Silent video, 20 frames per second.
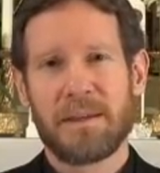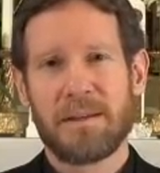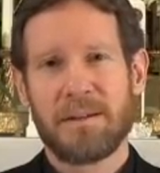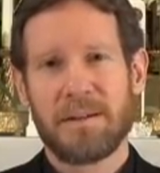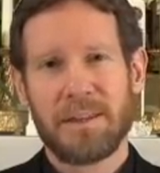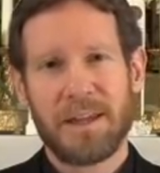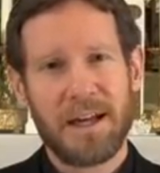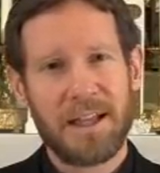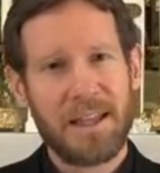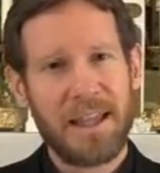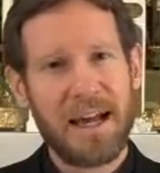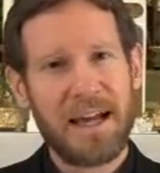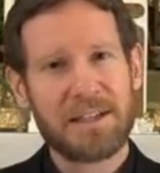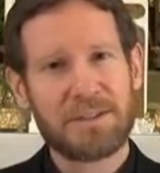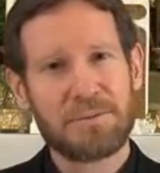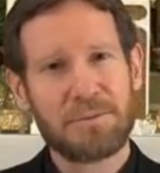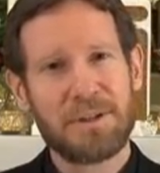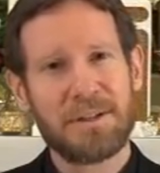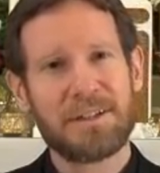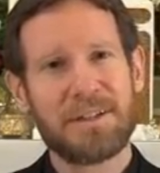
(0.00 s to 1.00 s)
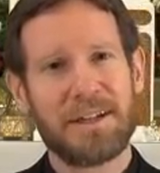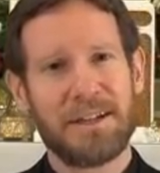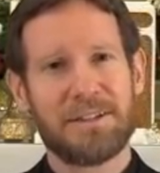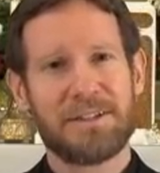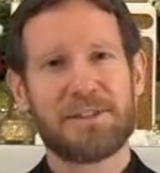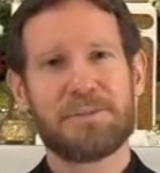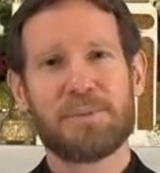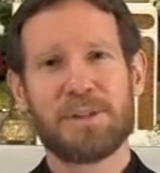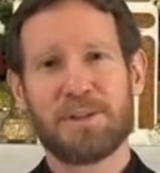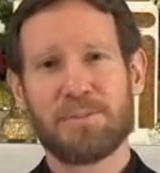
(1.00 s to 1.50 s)
Now, that last one
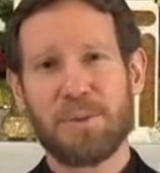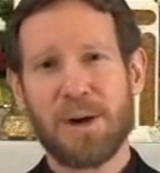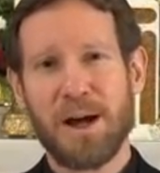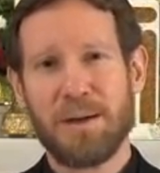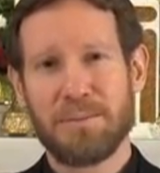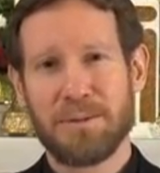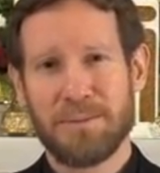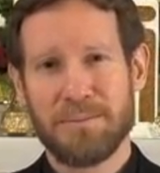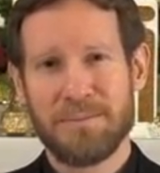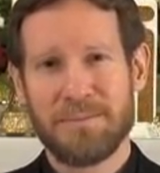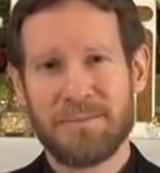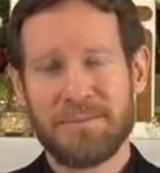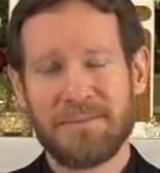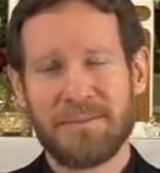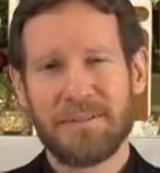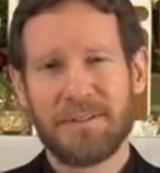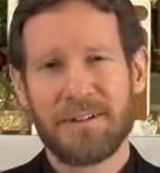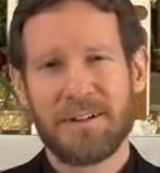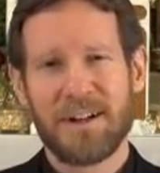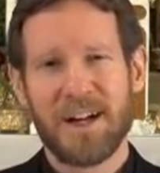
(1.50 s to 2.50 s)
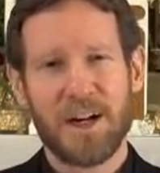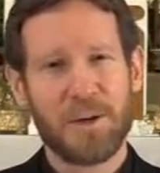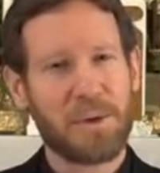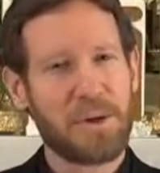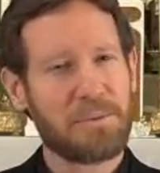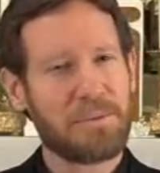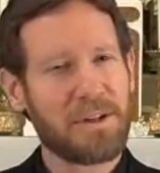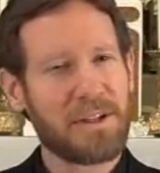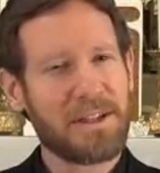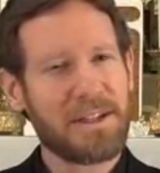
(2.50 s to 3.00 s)
tends to be the problem. Are
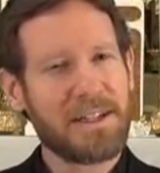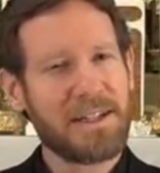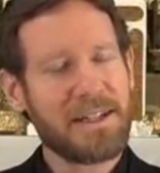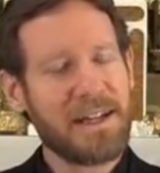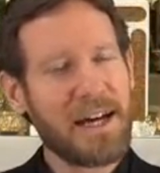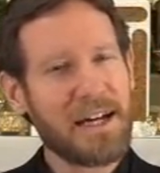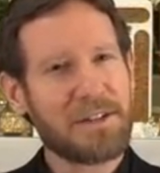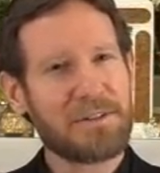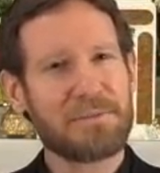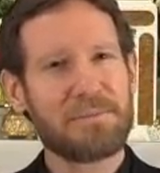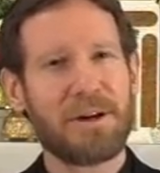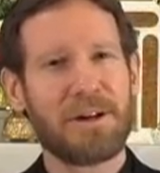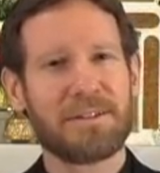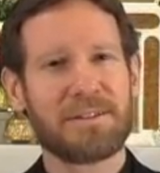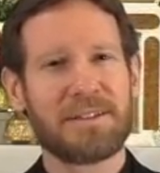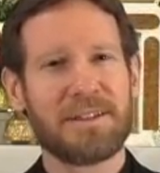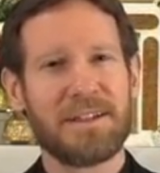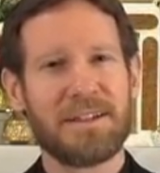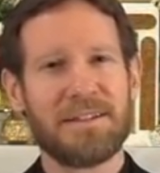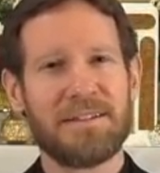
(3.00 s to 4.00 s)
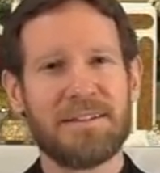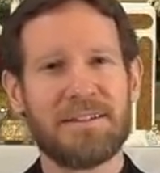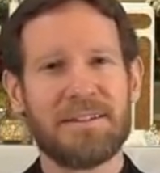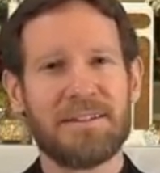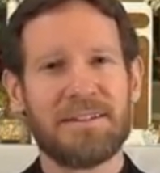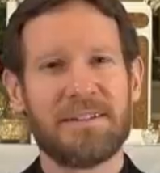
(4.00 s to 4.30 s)
we really detached from all sin?